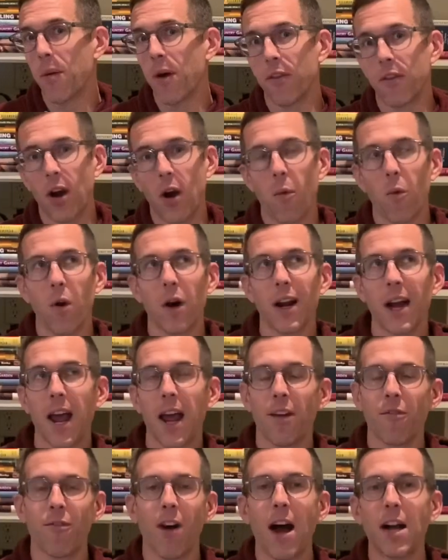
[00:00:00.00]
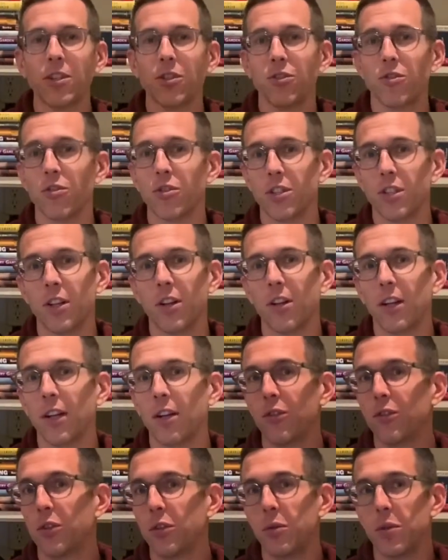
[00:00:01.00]
I've got one guy in Rochester still,
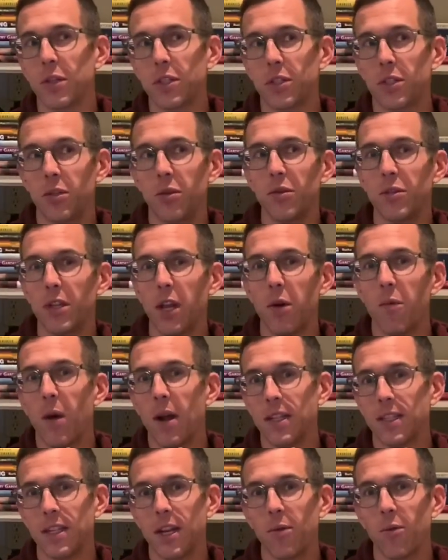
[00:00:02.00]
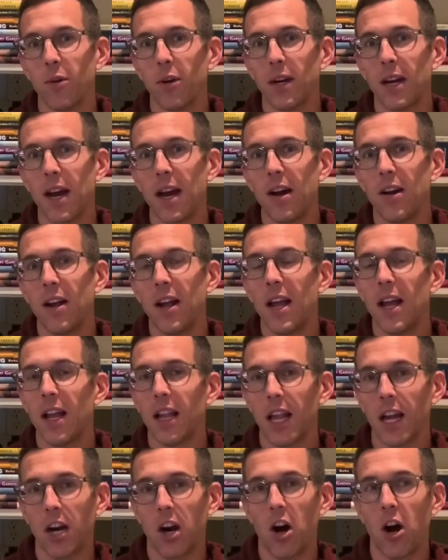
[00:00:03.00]
he'll do his Tuesday, Wednesday workout,
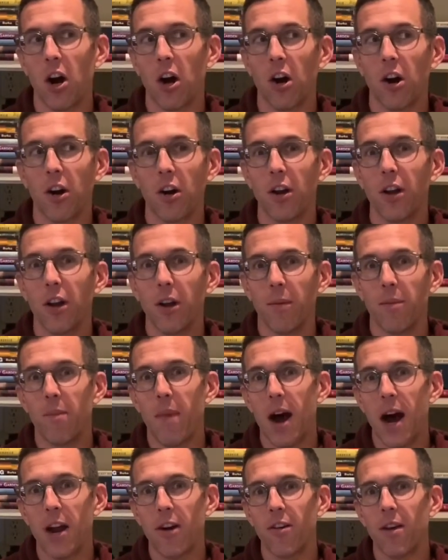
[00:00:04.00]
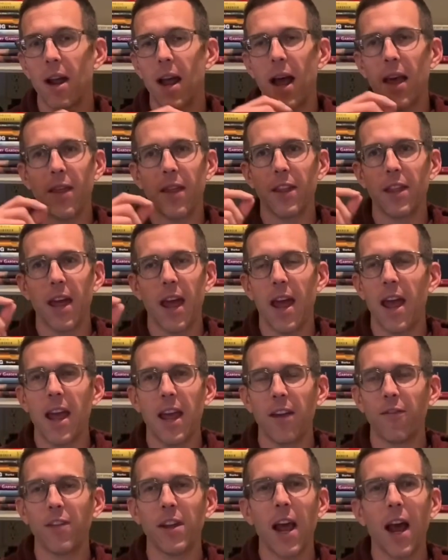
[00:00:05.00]
like a hard, moderate, and then
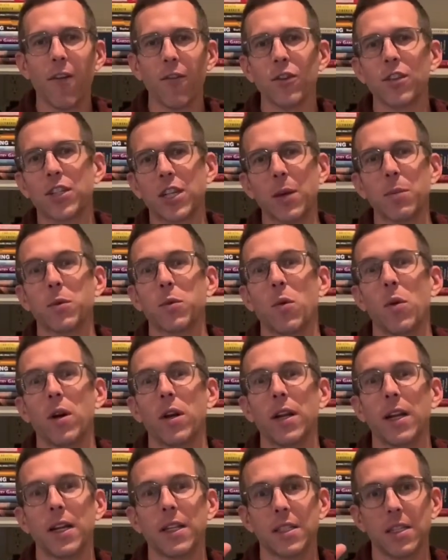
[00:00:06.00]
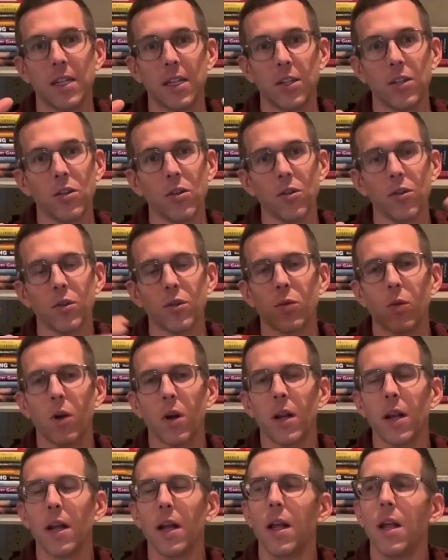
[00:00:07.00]
if he ever skips one, it's the endurance one.